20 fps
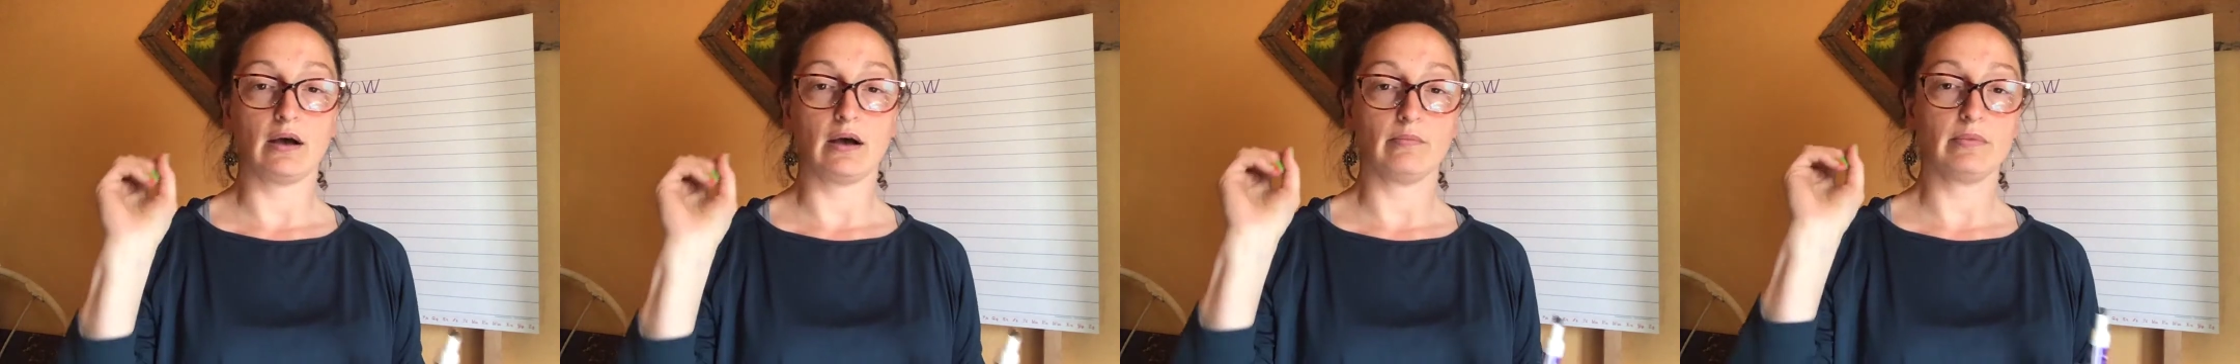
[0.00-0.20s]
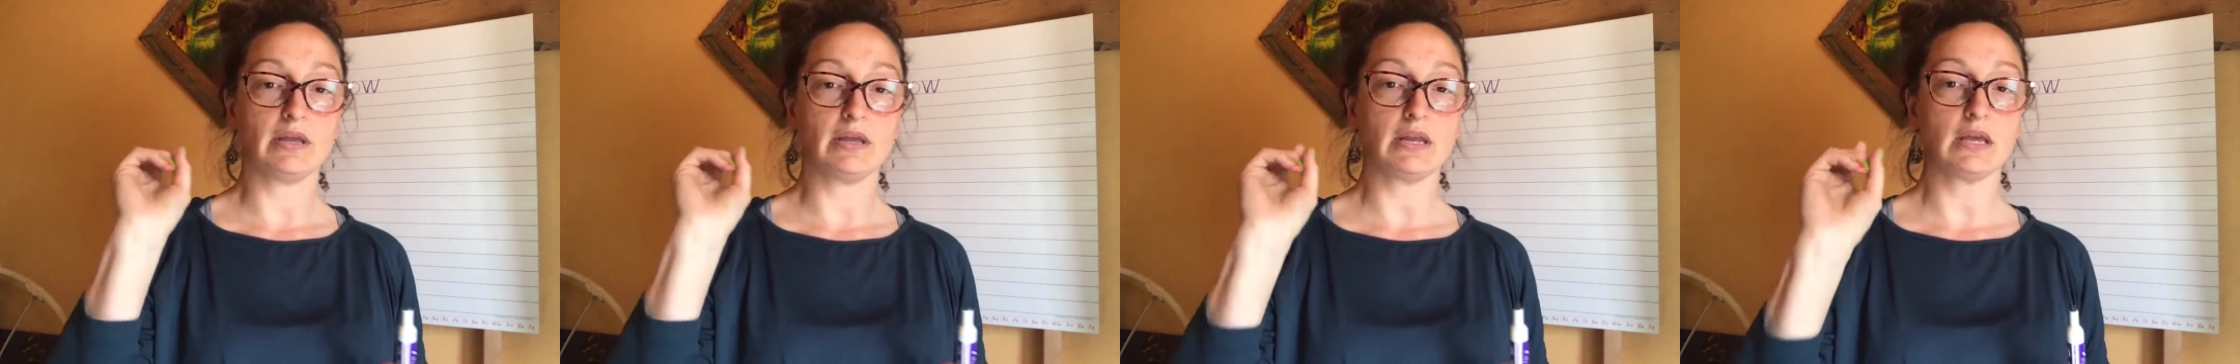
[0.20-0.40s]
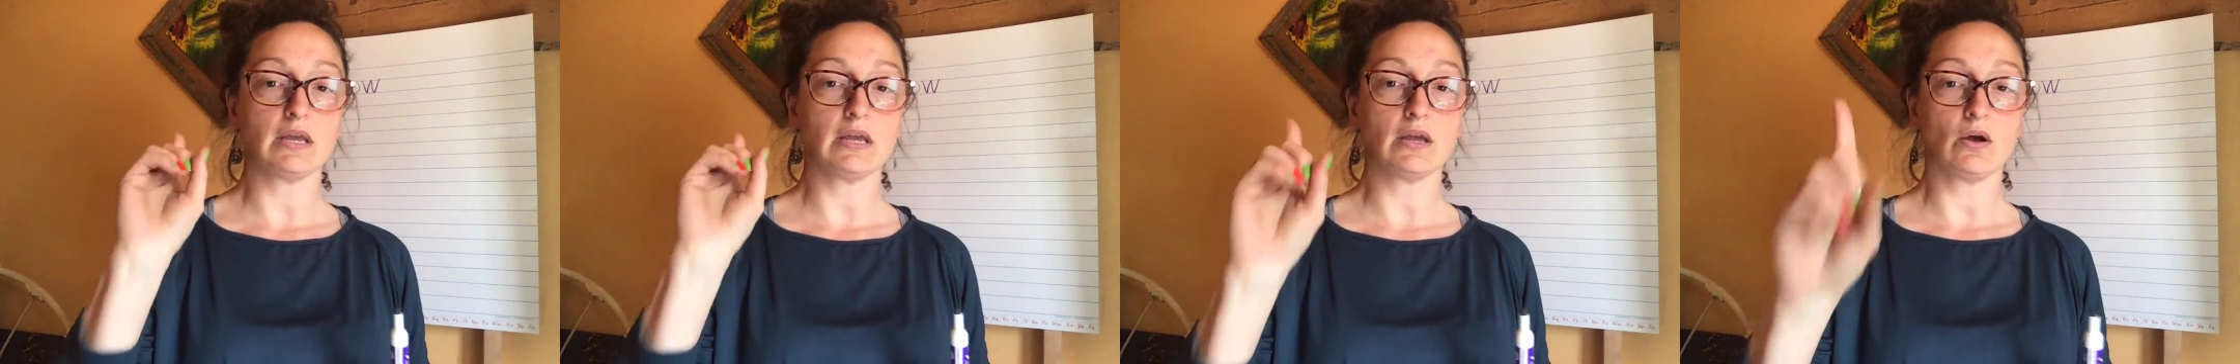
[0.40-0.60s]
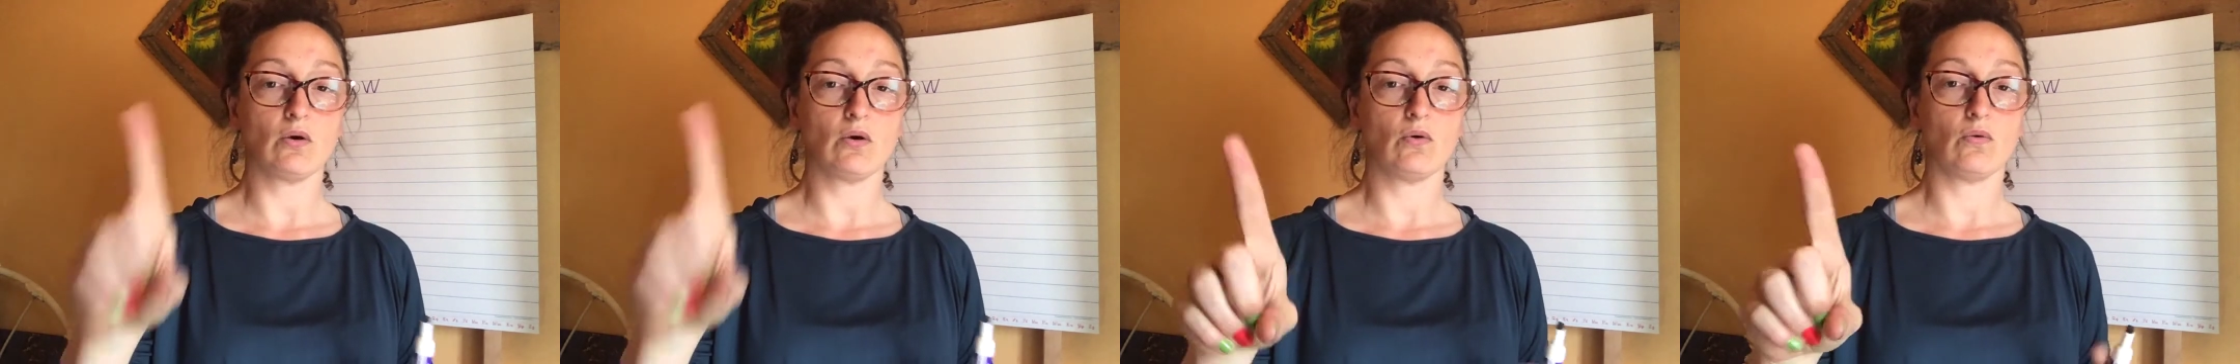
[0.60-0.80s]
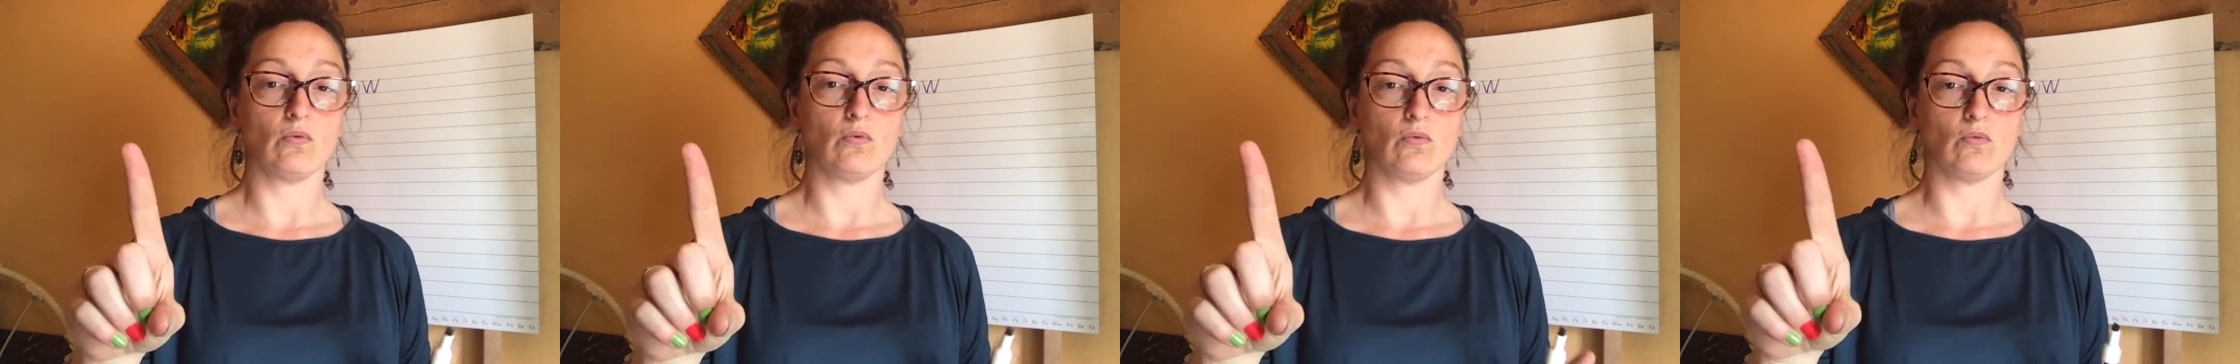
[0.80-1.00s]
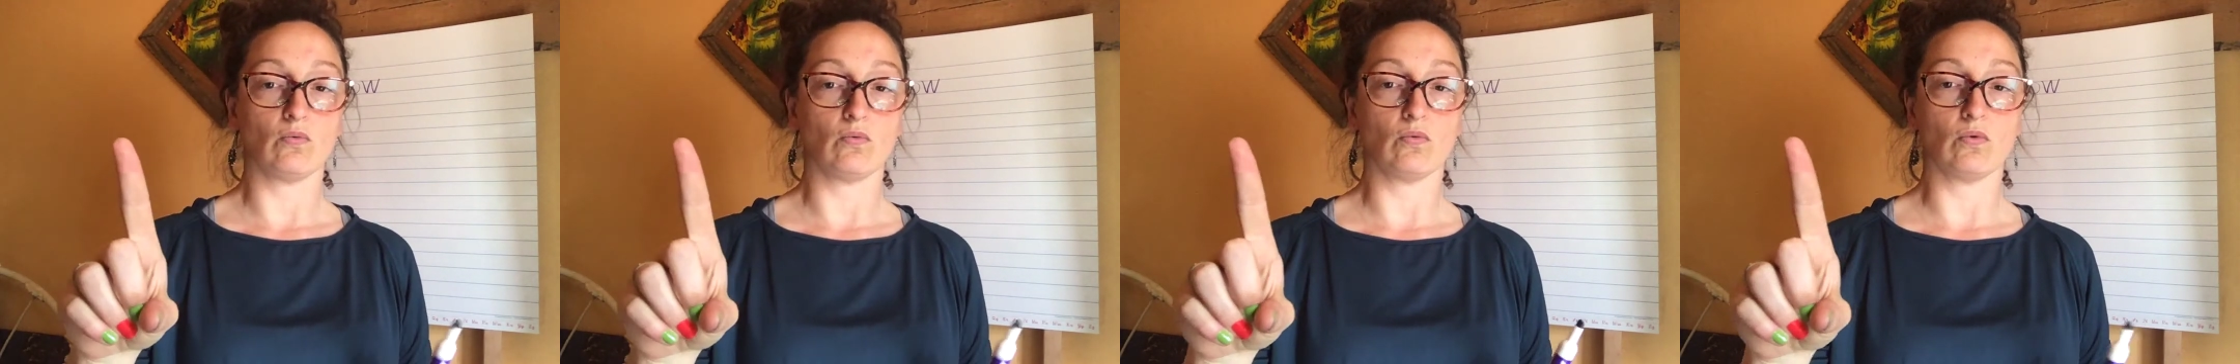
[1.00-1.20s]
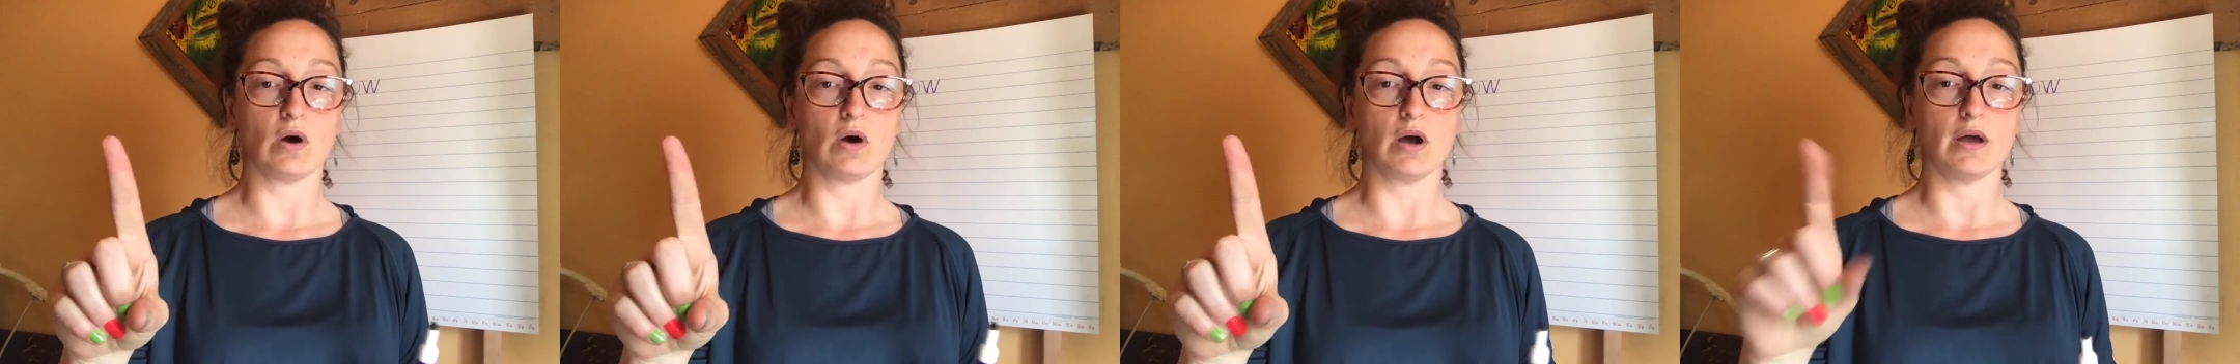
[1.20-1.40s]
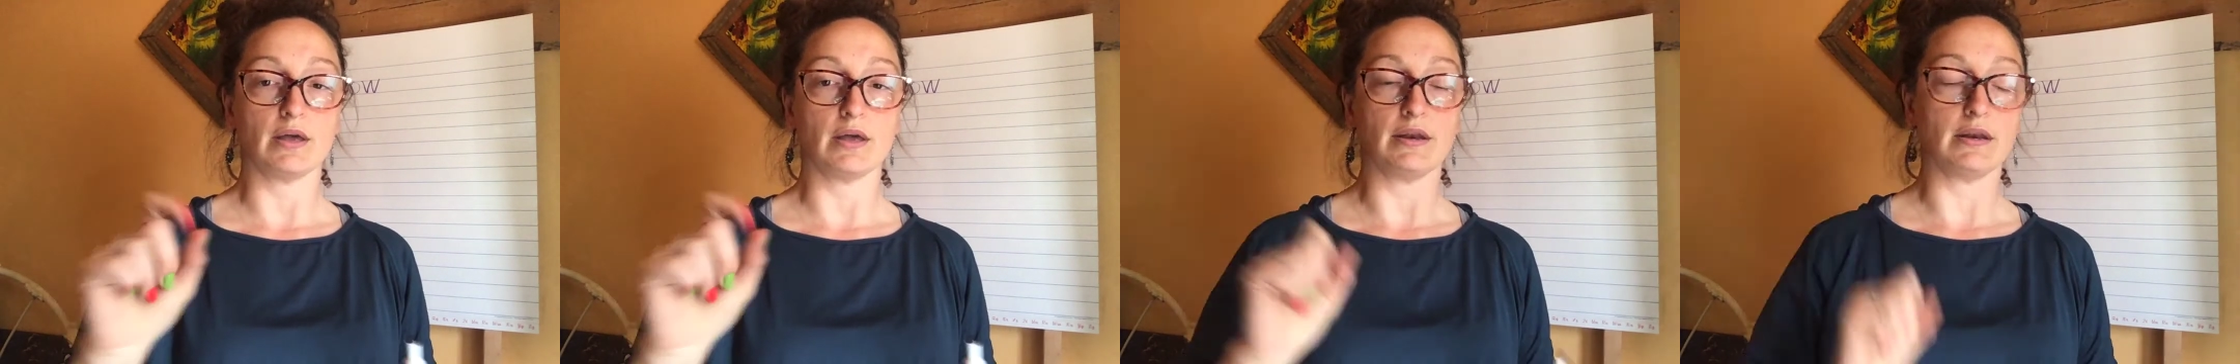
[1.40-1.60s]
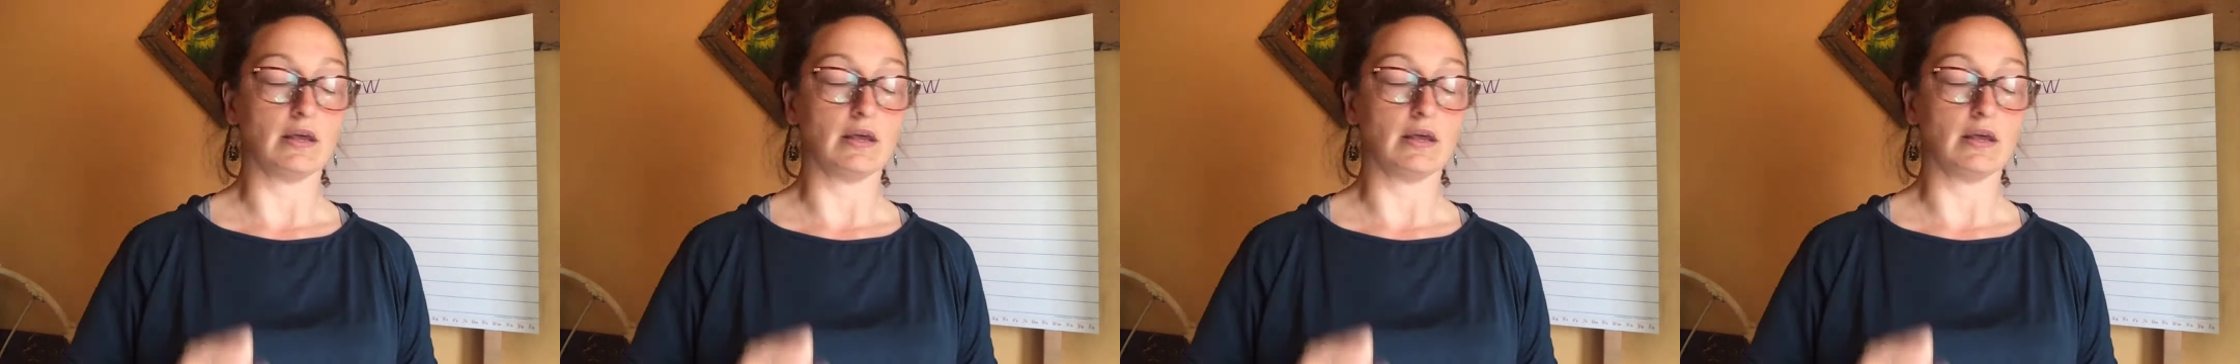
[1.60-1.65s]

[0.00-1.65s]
many? 1.